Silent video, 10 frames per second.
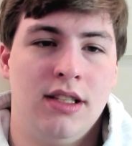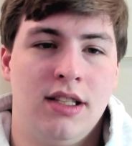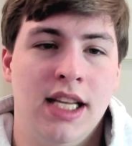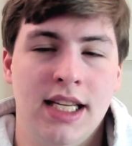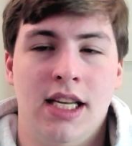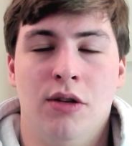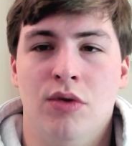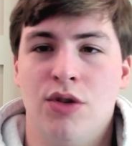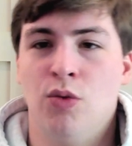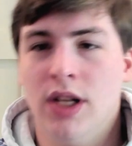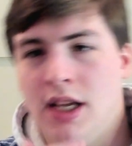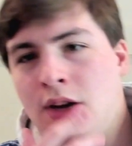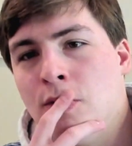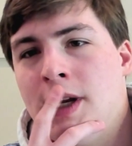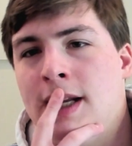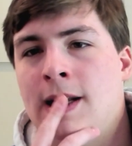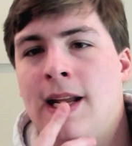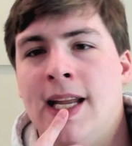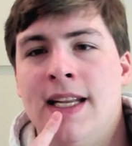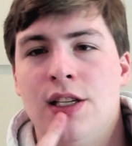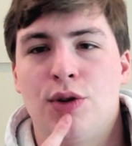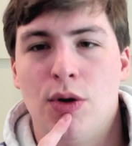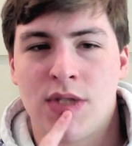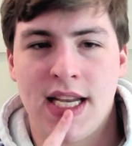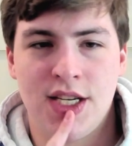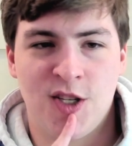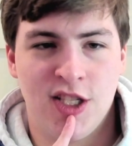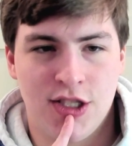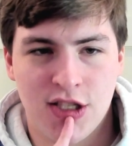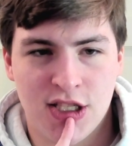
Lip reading: thing here was Willie Green in his rotations,